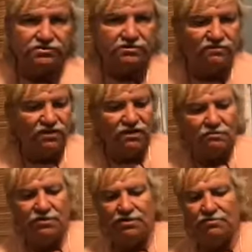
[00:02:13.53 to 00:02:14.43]
of
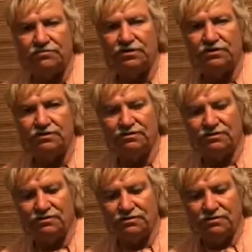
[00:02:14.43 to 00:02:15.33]
abalone.
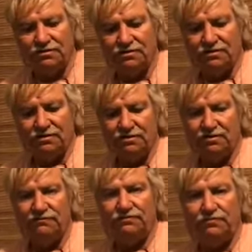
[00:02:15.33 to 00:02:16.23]
Now,
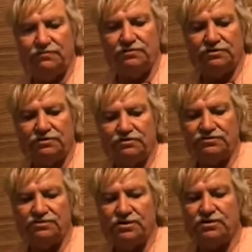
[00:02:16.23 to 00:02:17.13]
if you look at the
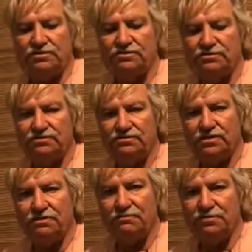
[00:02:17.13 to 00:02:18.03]
size of these
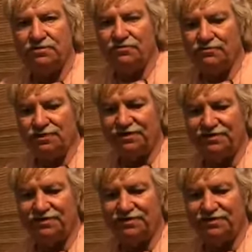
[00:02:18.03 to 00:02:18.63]
abalone,